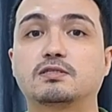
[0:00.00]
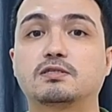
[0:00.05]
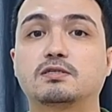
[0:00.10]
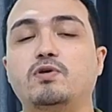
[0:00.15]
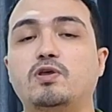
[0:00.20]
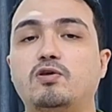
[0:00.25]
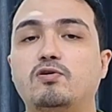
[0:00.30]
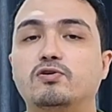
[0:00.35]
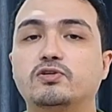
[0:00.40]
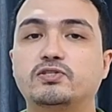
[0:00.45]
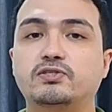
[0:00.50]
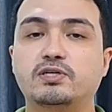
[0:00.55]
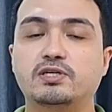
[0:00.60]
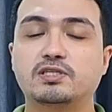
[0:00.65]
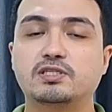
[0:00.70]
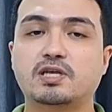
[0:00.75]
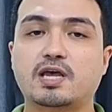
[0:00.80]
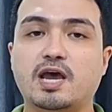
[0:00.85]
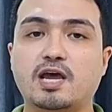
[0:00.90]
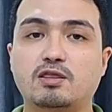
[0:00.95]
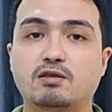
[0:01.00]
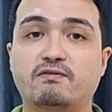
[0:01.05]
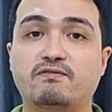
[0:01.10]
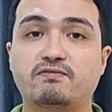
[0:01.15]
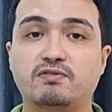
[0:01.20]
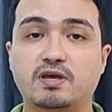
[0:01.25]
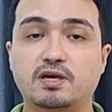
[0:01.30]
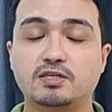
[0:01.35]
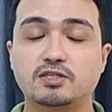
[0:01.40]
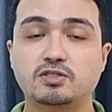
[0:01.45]
We use this kind of
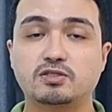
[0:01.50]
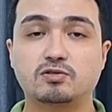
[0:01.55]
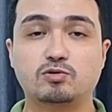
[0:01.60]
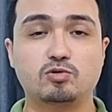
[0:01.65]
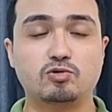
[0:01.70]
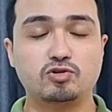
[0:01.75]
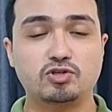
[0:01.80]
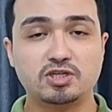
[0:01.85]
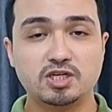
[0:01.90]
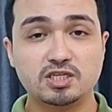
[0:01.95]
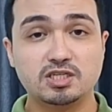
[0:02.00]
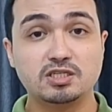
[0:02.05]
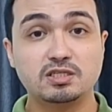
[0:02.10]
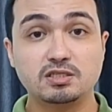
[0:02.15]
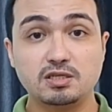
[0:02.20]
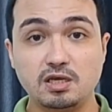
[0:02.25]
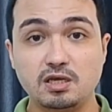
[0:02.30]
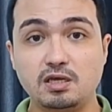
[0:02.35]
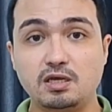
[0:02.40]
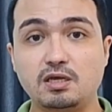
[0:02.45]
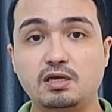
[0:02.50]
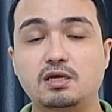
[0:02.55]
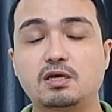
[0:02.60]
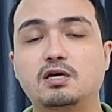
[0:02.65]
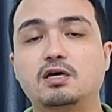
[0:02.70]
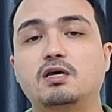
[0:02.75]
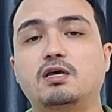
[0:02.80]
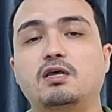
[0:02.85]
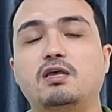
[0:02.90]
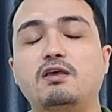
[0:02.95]
test to just see
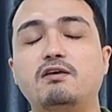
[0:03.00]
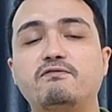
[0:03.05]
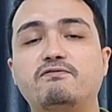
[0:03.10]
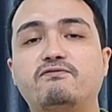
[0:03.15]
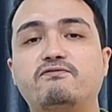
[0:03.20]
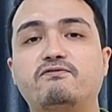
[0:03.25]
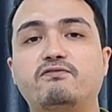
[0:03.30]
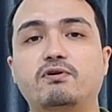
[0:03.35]
if